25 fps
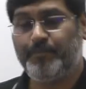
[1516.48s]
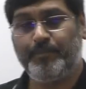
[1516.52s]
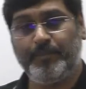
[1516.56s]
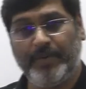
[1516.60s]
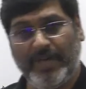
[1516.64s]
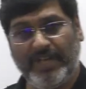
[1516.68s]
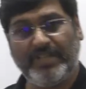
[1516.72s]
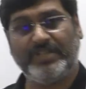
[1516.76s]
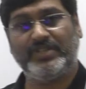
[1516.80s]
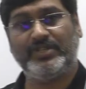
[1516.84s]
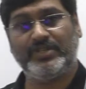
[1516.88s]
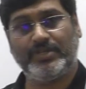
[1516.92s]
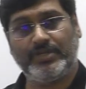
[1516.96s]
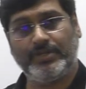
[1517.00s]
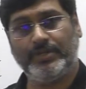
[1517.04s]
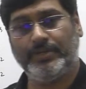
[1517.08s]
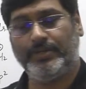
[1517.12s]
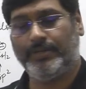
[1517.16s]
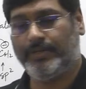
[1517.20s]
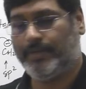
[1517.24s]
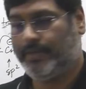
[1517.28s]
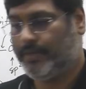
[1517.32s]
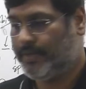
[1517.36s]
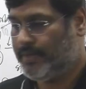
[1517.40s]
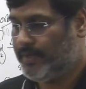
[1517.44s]
fixed,
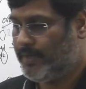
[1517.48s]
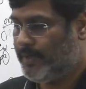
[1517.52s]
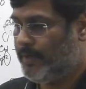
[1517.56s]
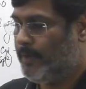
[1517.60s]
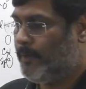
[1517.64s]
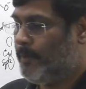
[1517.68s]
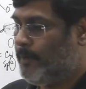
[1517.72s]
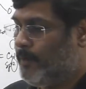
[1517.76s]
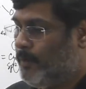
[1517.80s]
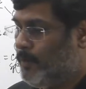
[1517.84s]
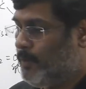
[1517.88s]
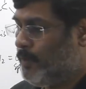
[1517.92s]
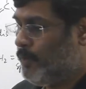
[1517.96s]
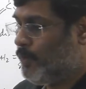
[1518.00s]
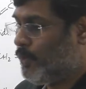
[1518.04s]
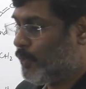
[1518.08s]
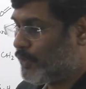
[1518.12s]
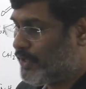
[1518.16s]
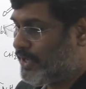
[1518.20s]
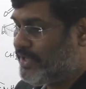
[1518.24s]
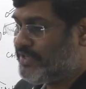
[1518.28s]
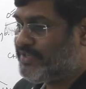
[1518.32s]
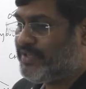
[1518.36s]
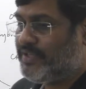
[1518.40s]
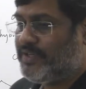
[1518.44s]

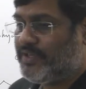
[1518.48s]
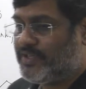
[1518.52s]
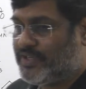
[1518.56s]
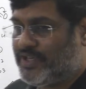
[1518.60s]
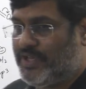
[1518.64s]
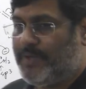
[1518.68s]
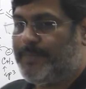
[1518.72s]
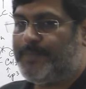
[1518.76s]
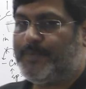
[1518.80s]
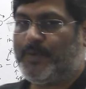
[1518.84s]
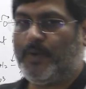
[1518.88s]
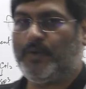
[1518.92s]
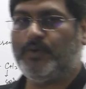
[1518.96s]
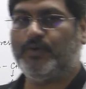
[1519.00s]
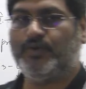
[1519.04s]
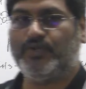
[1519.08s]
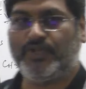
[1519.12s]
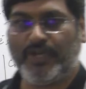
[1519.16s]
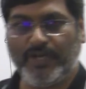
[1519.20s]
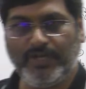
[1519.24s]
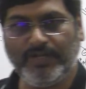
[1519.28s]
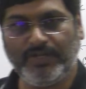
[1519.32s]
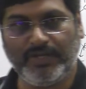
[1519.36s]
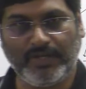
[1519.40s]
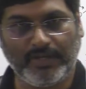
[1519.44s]
location keeps on
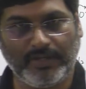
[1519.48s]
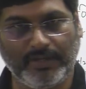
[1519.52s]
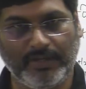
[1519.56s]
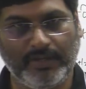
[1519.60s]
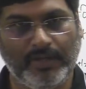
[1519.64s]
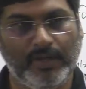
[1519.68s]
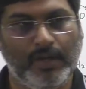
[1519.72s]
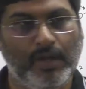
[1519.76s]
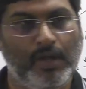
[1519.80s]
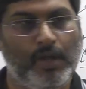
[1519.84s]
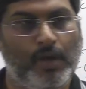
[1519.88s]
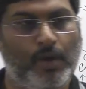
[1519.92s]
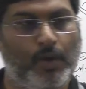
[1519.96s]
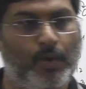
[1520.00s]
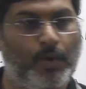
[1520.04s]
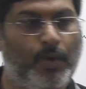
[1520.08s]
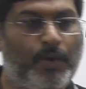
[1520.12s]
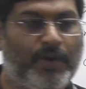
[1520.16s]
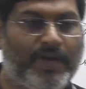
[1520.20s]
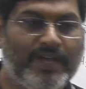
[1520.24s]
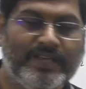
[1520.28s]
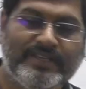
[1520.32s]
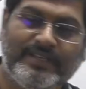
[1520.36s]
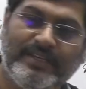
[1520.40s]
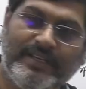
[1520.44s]
changing.
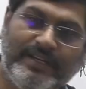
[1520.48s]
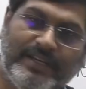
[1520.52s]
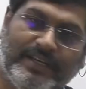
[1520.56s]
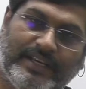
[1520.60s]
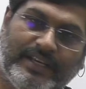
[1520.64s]
Location